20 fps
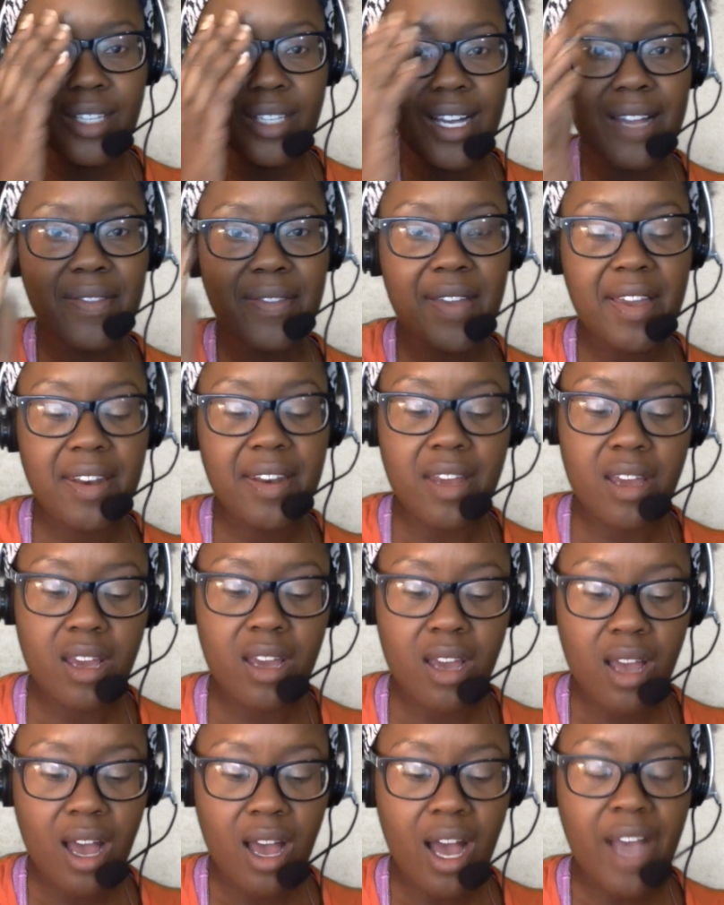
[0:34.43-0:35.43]
And then
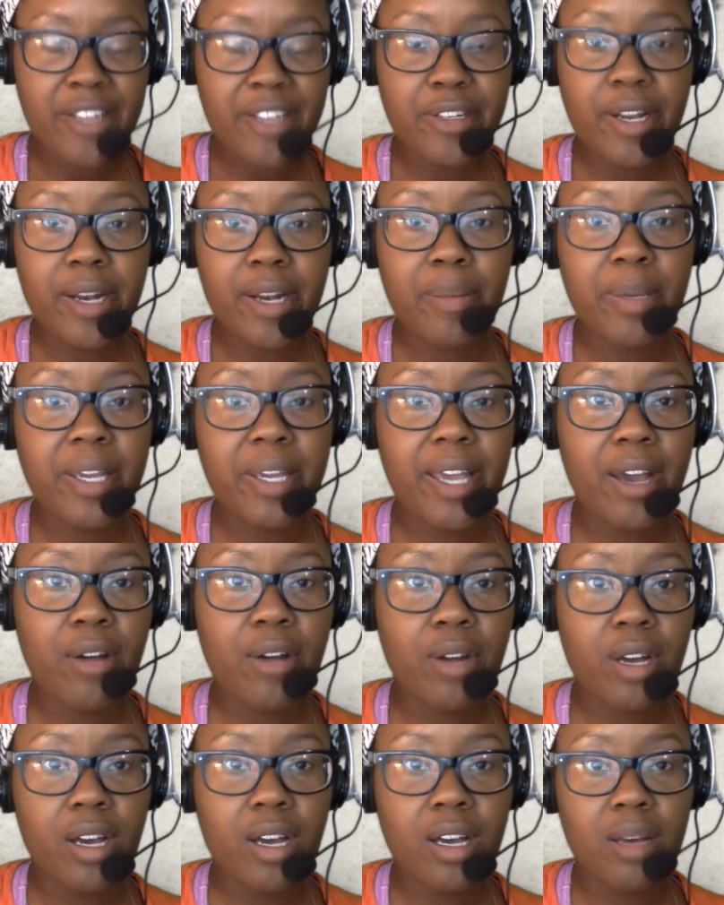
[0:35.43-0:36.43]
I try to pick
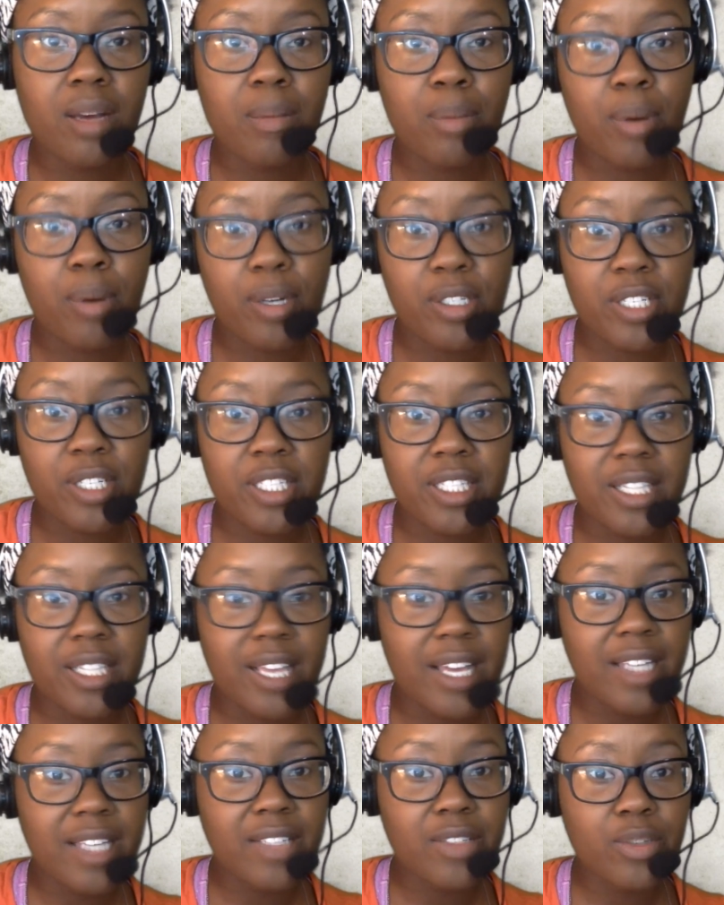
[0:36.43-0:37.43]
out a portrait
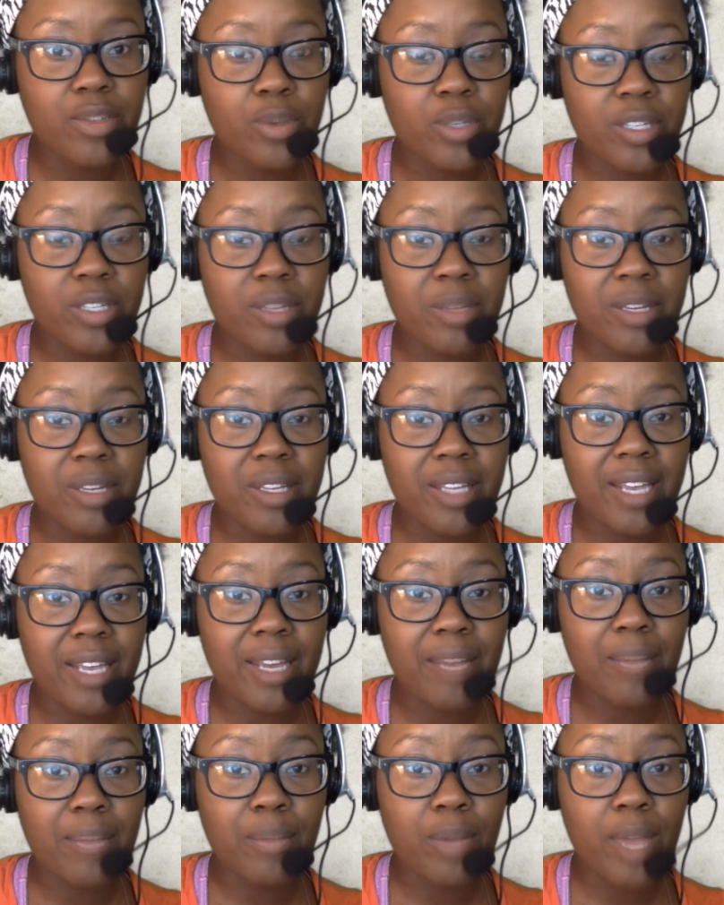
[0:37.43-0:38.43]
lens or something that
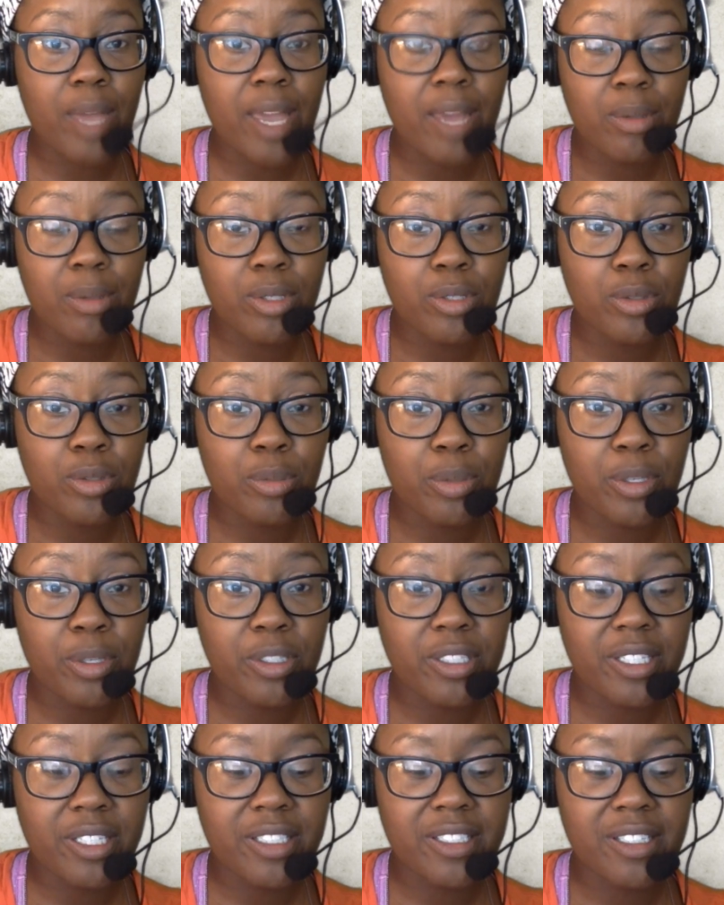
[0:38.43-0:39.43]
I'm able to do a
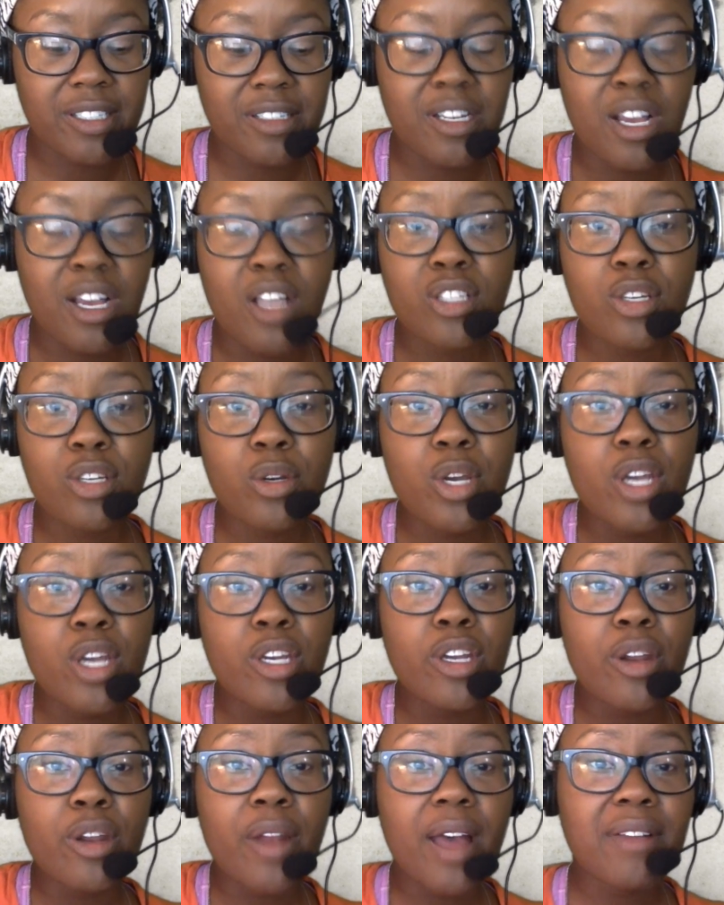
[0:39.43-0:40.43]
portrait lens on. So
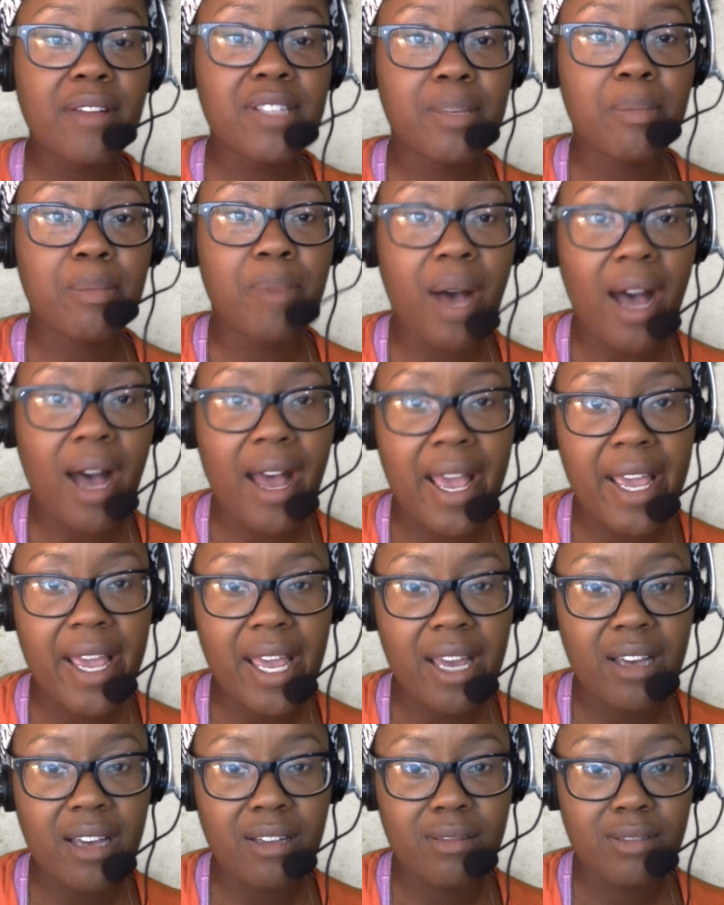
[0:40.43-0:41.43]
you don't have to
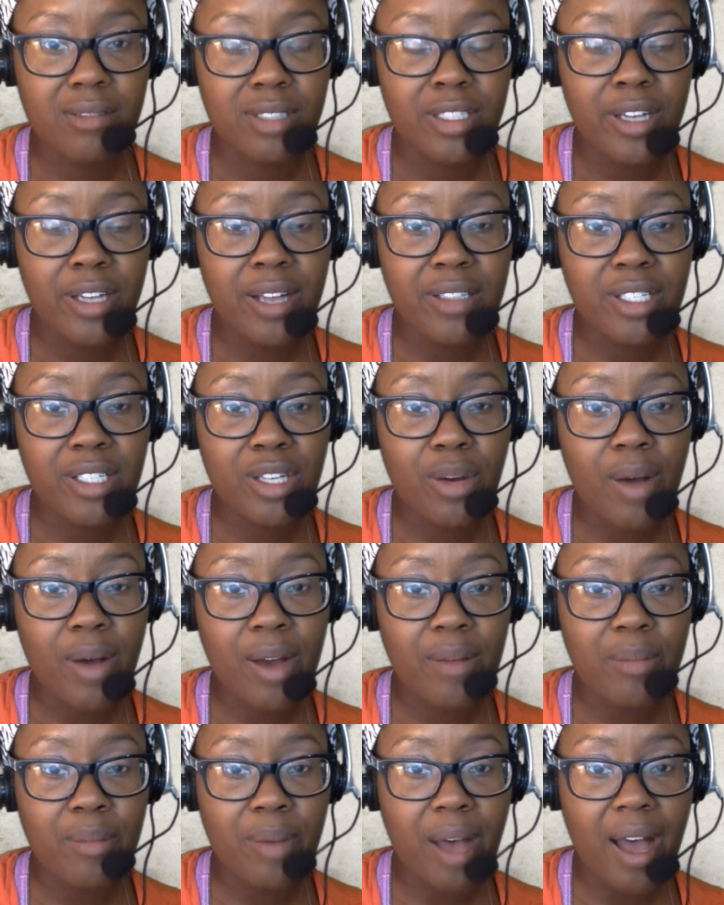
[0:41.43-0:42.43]
go
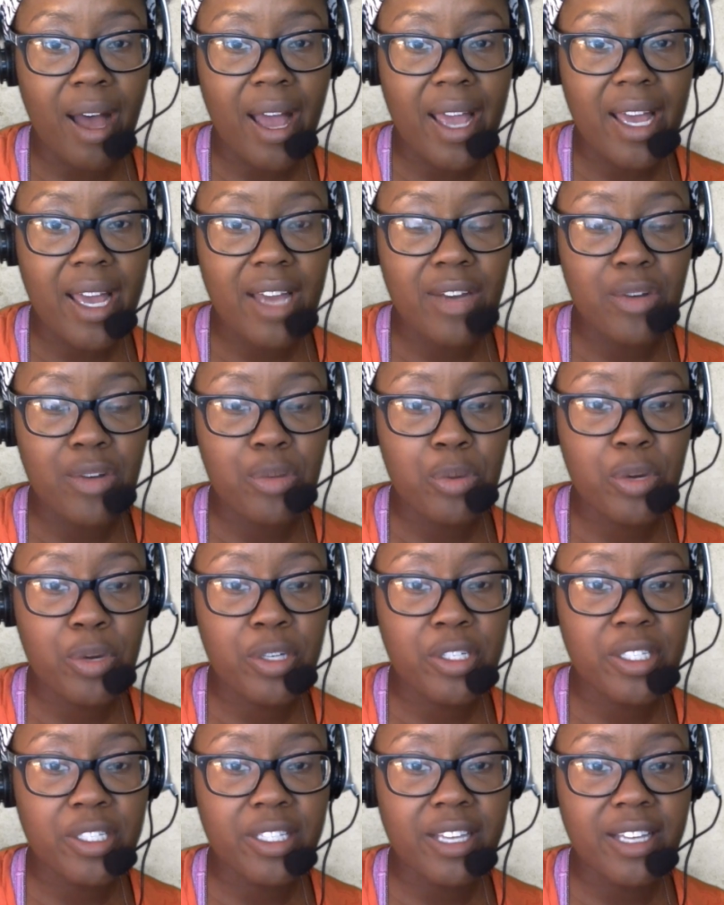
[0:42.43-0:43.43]
out and buy a new
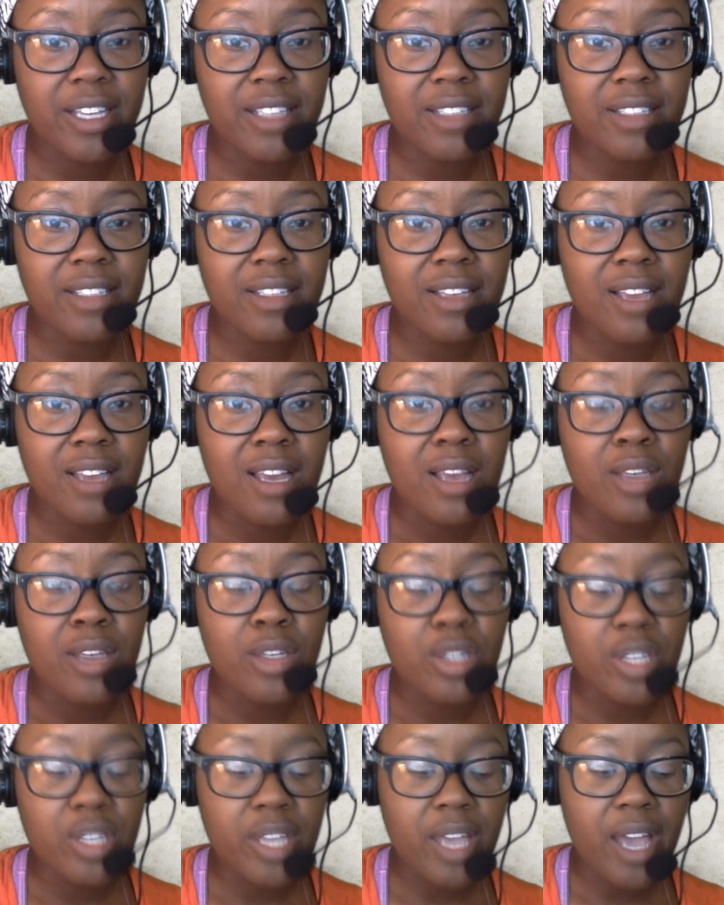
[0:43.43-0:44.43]
portrait lens.
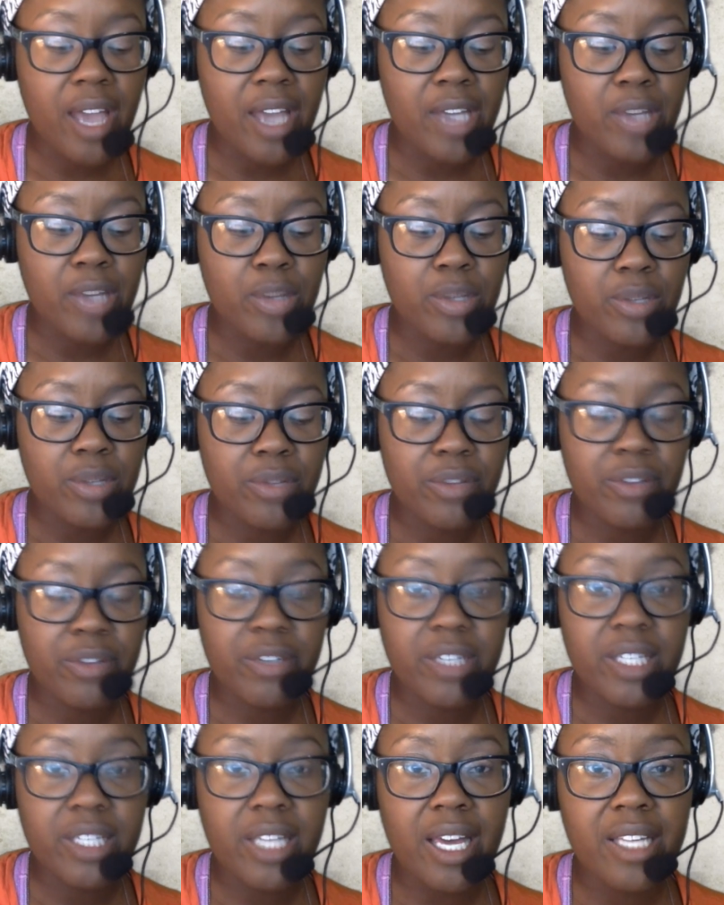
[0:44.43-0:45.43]
Usually I use a
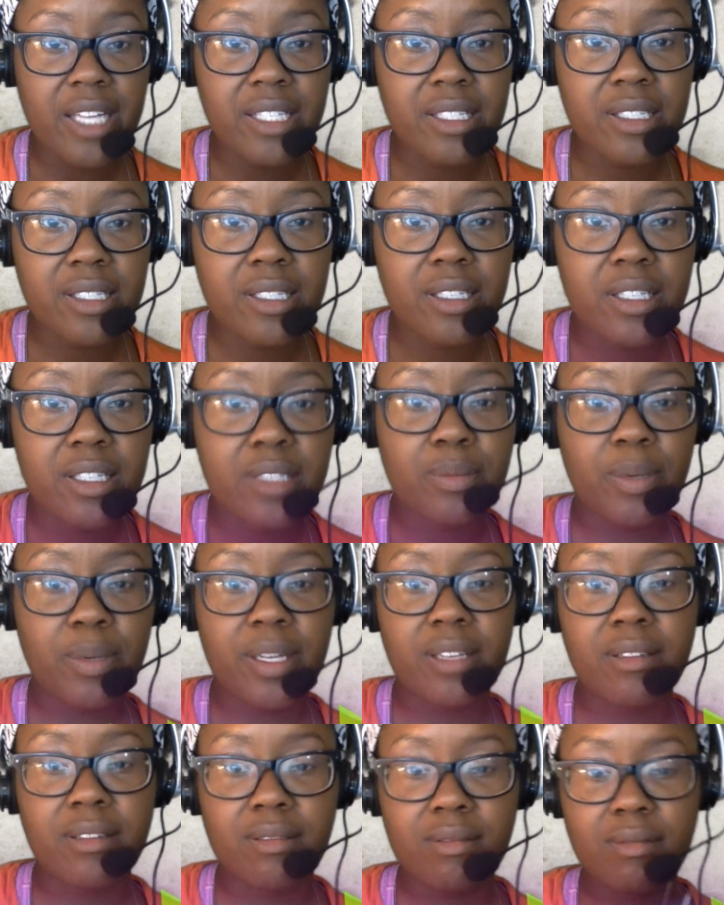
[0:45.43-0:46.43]
50 lens, this
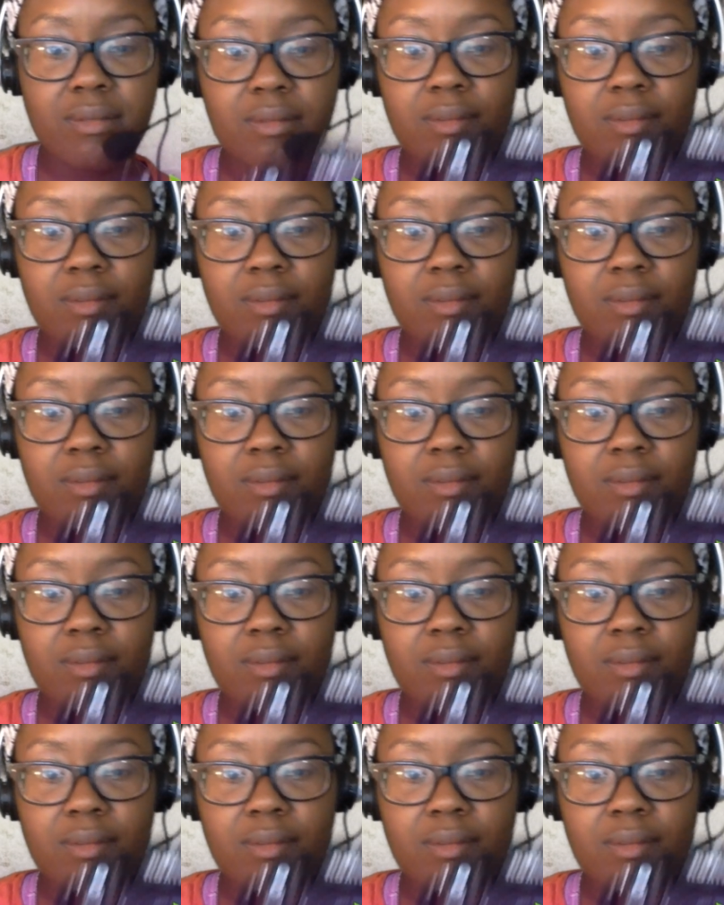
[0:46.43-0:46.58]
one.